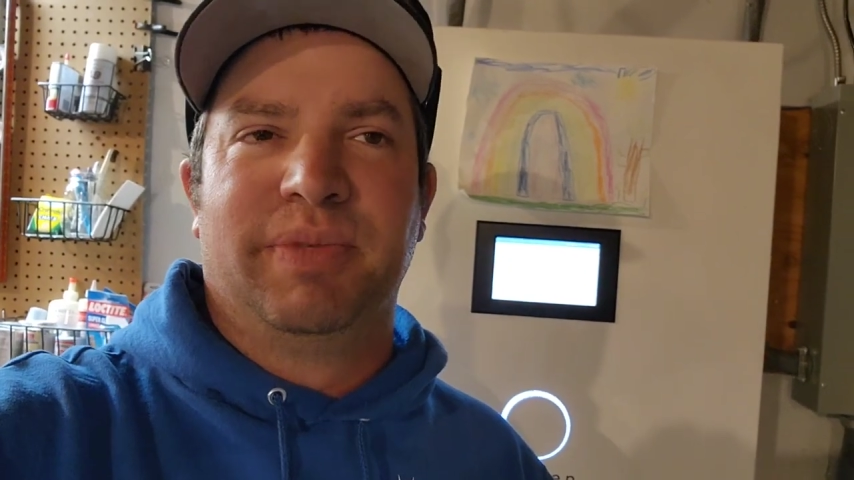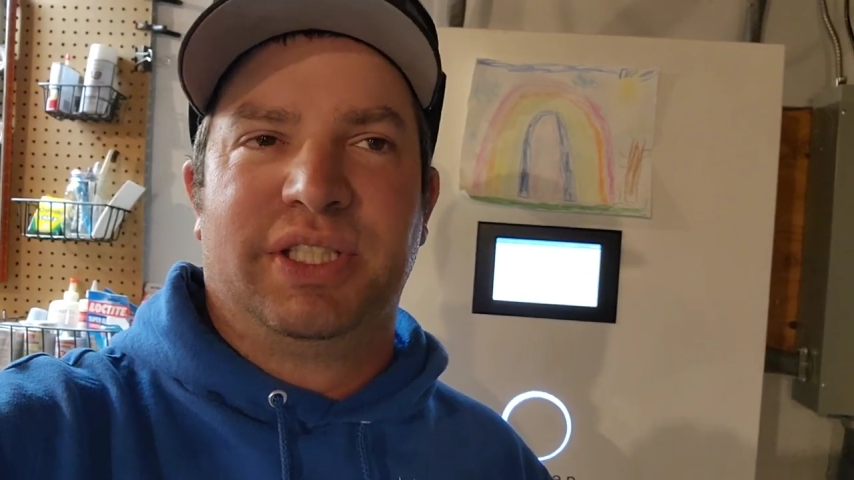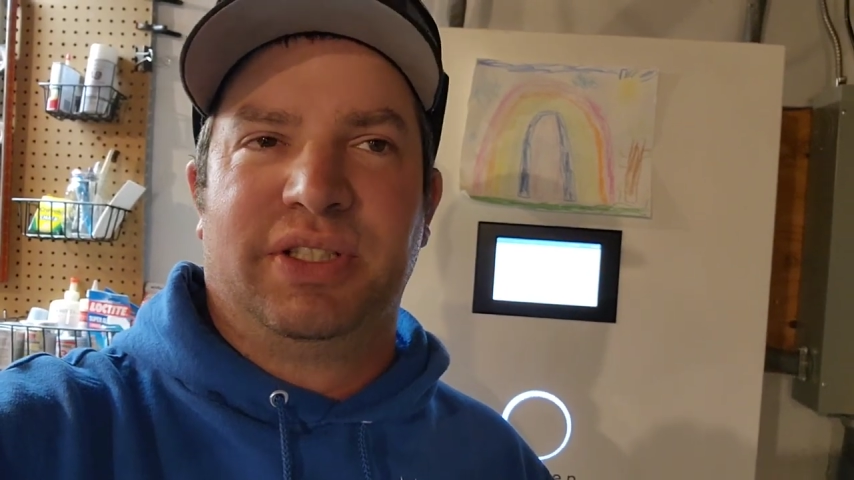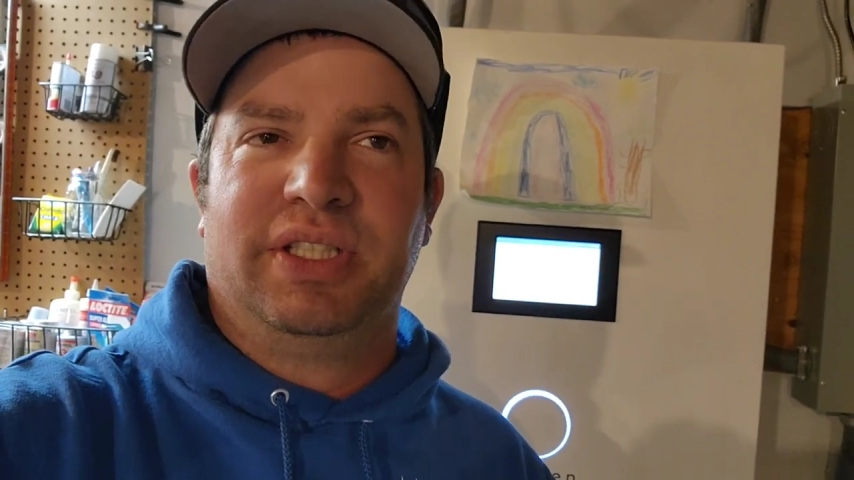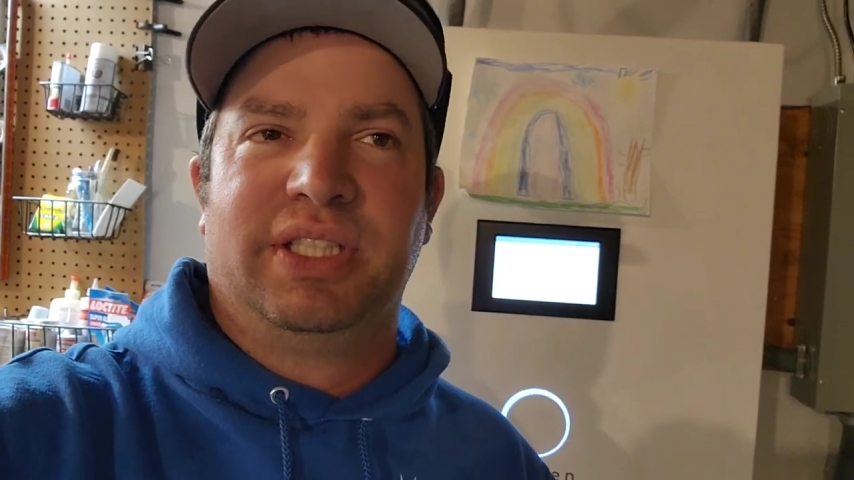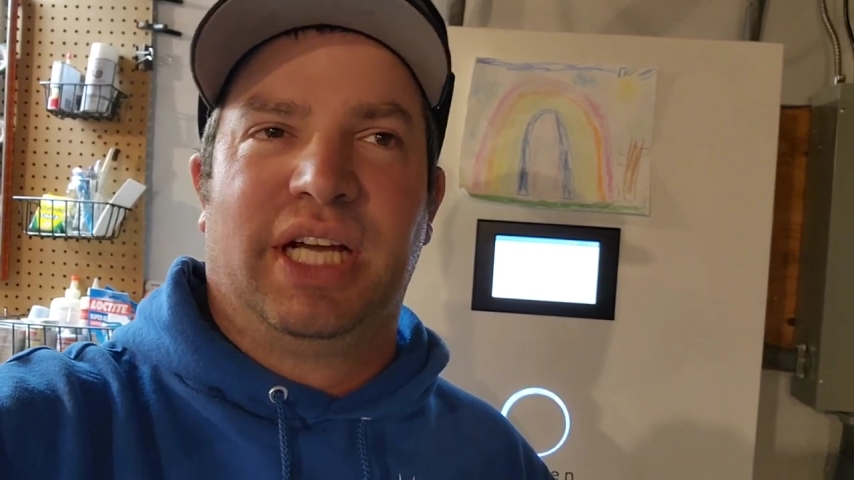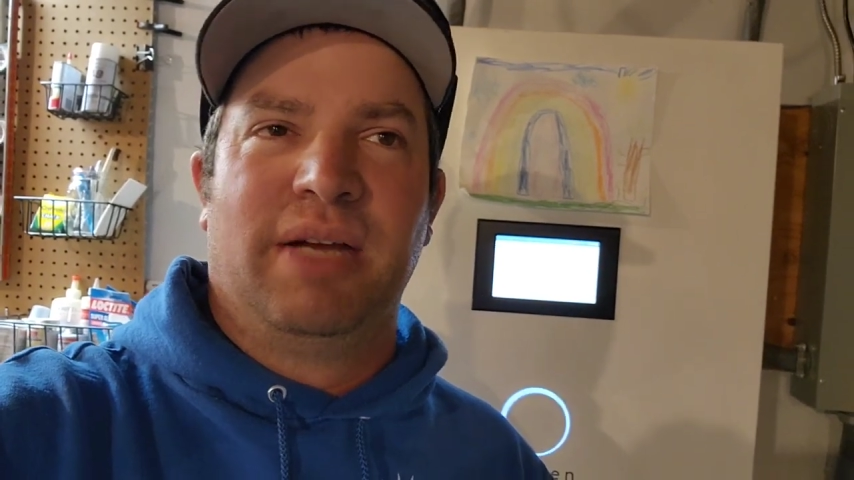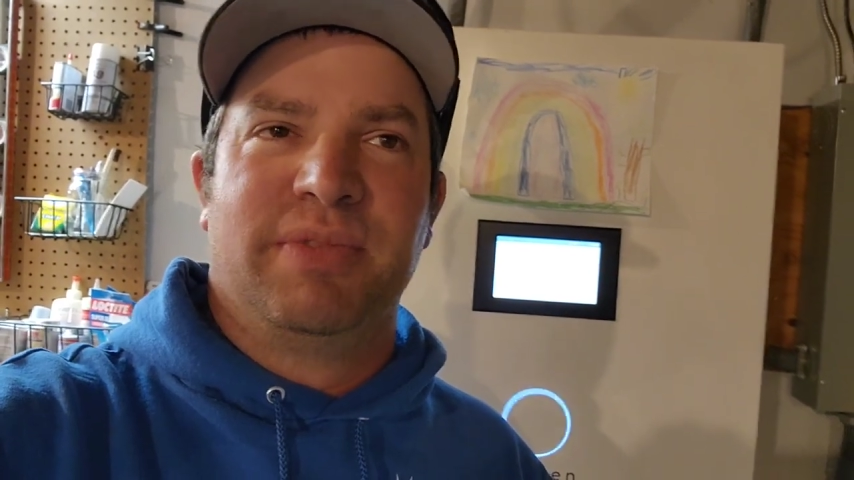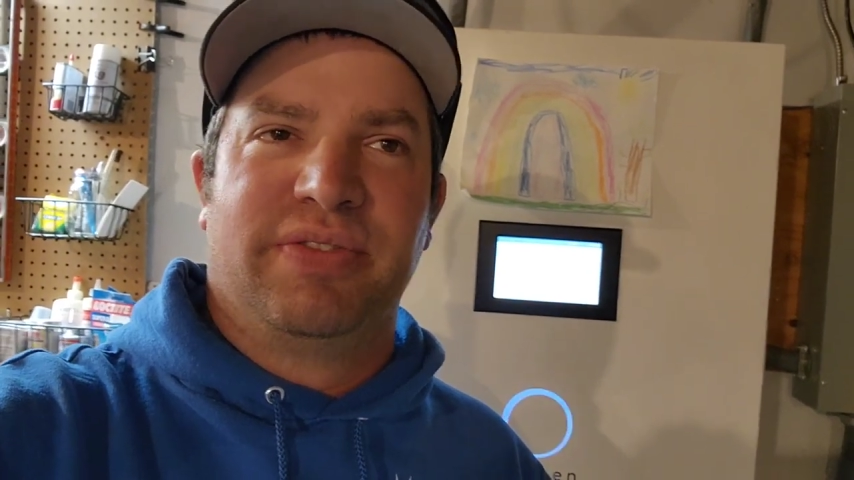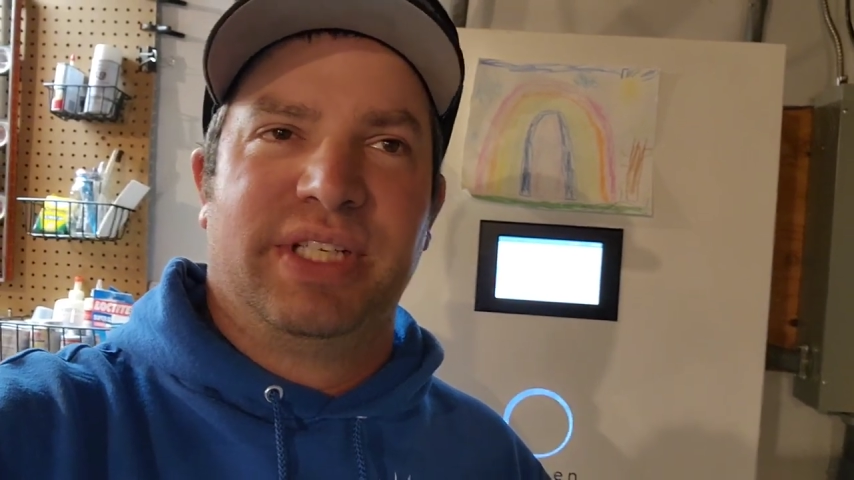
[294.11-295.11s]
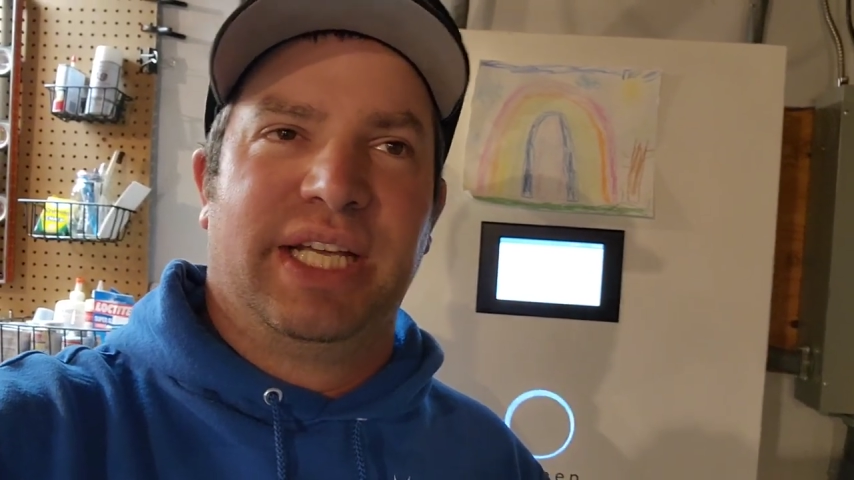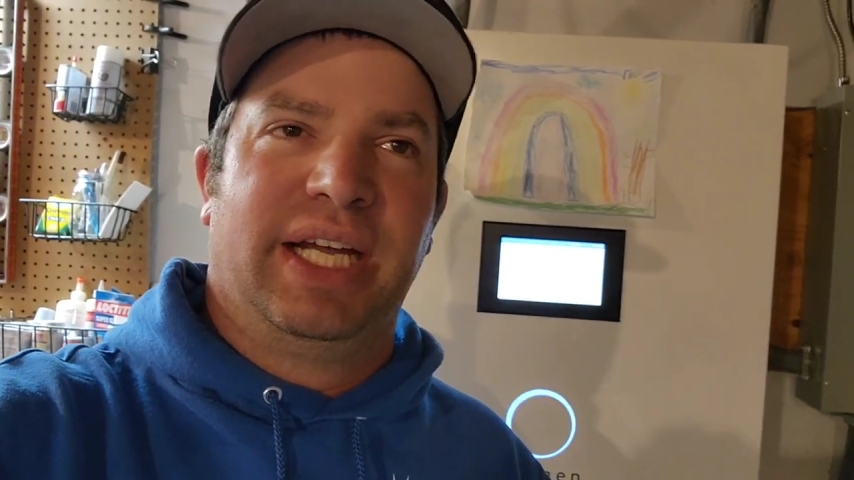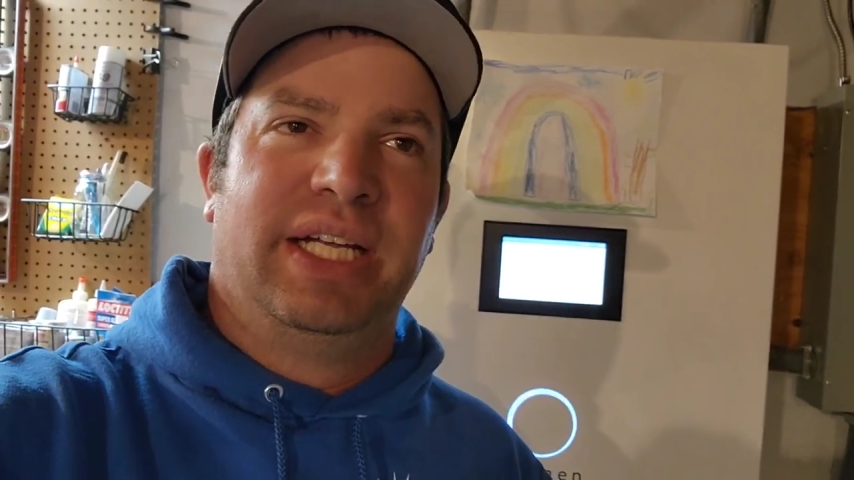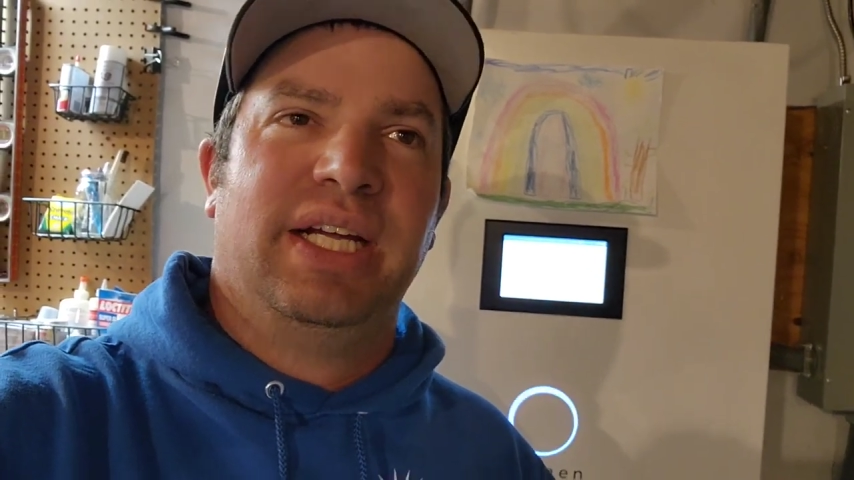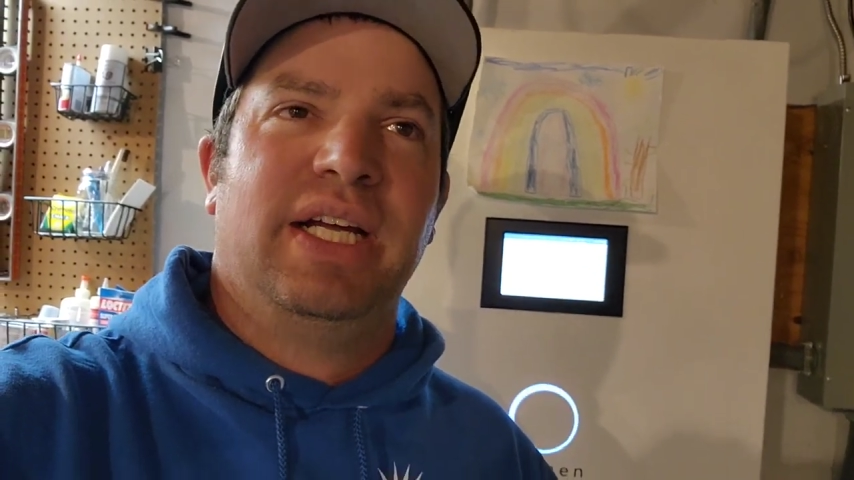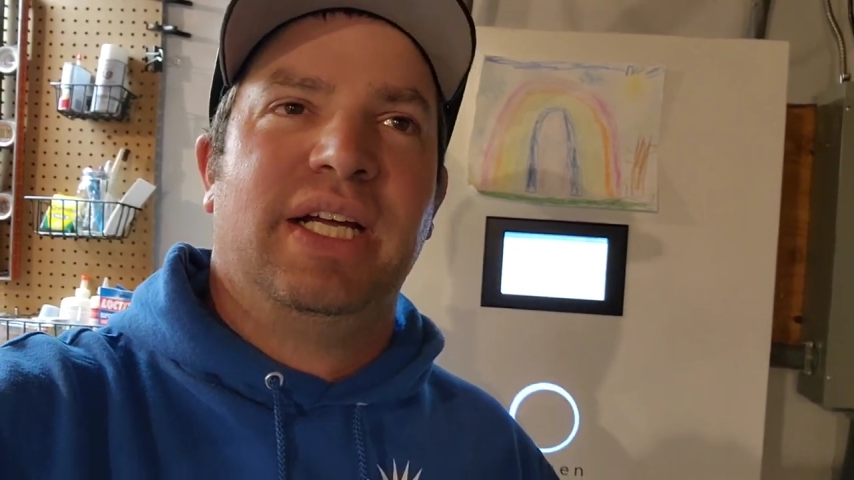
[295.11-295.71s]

at certain times of the day,